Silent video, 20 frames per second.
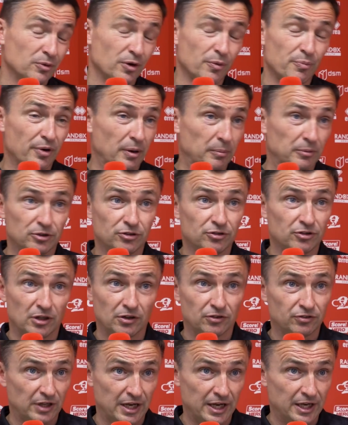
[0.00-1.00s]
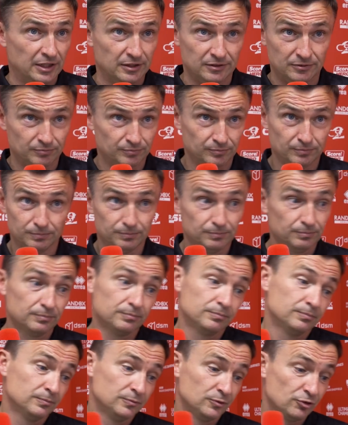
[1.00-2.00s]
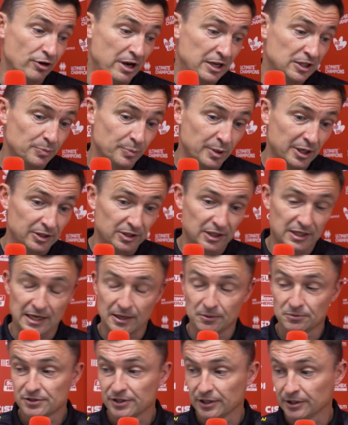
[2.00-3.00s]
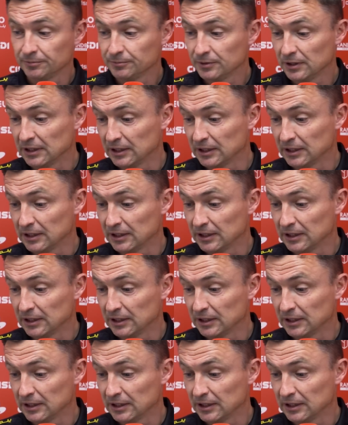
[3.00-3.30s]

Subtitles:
would have probably still sat in and tried to play on the counter.